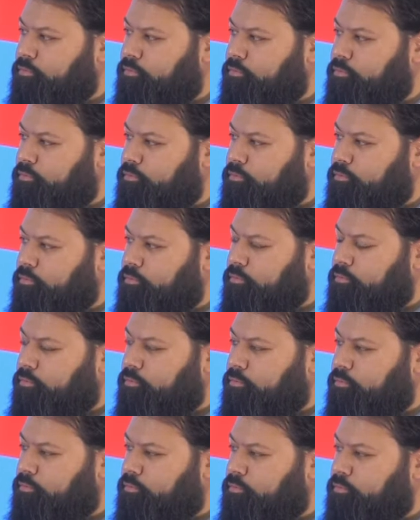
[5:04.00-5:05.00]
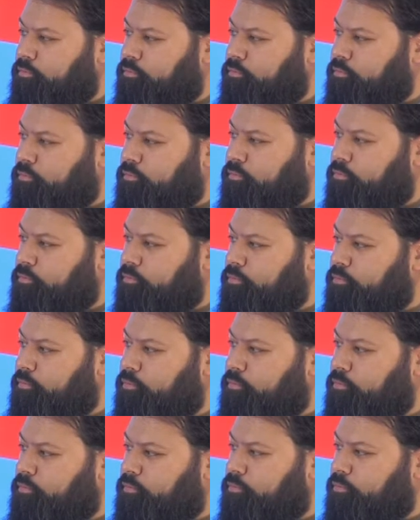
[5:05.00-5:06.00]

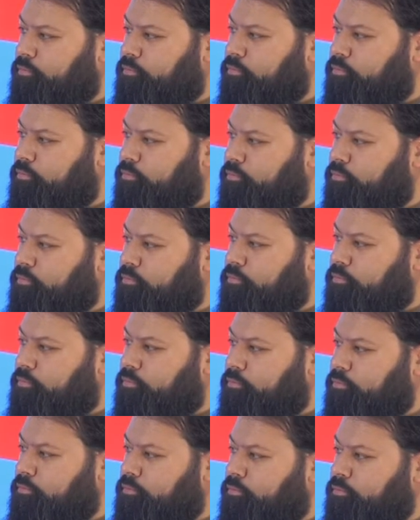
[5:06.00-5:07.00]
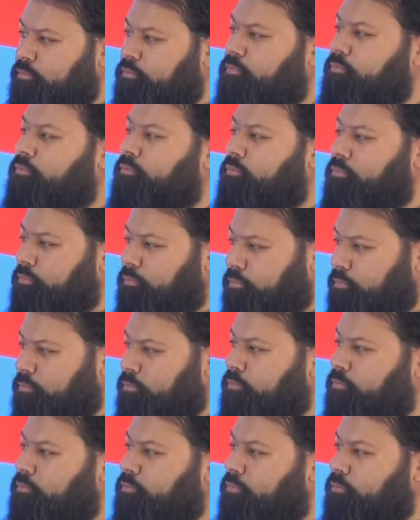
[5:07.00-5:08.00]

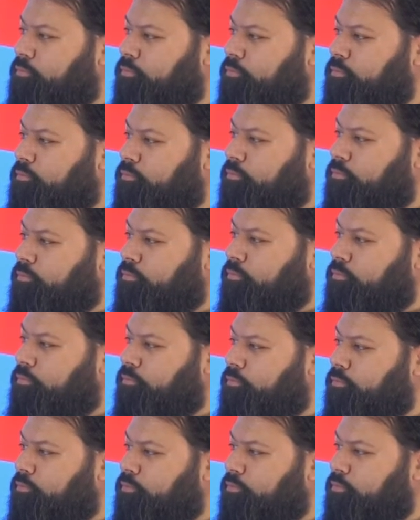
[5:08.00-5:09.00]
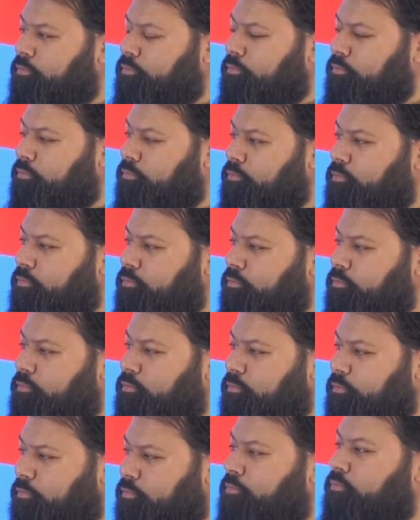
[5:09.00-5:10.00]

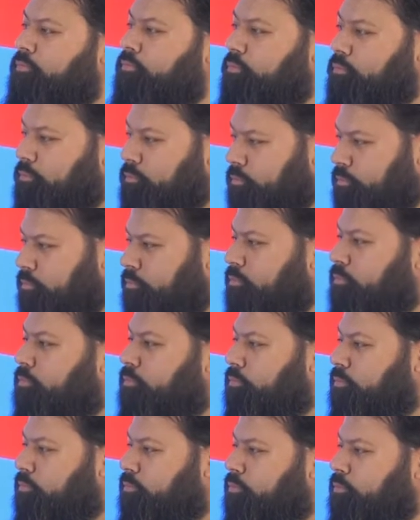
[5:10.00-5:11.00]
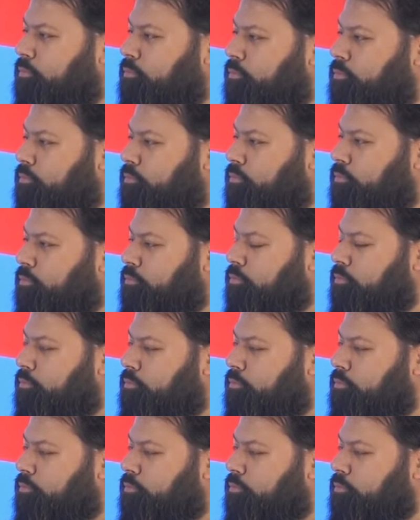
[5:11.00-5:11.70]
The person shown says nothing.